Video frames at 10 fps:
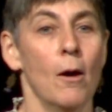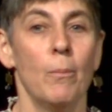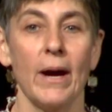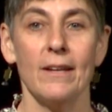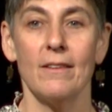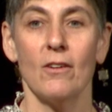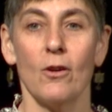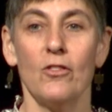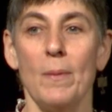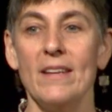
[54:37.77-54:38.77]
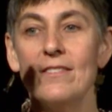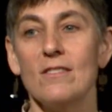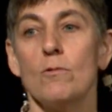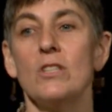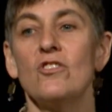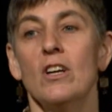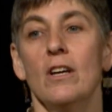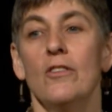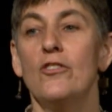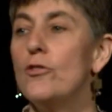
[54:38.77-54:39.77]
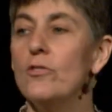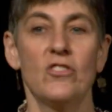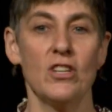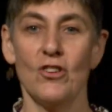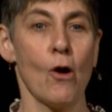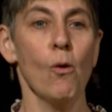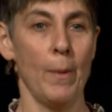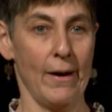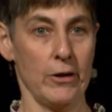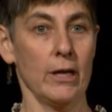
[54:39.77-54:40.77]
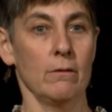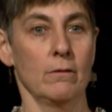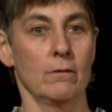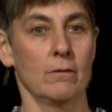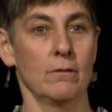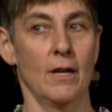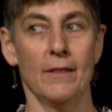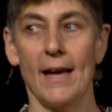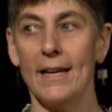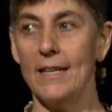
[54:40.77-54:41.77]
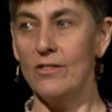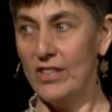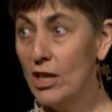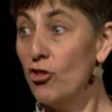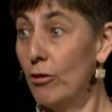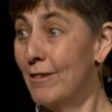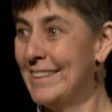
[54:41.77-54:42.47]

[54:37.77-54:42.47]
but there are spaces in which the students didn't know about it, and that is an issue.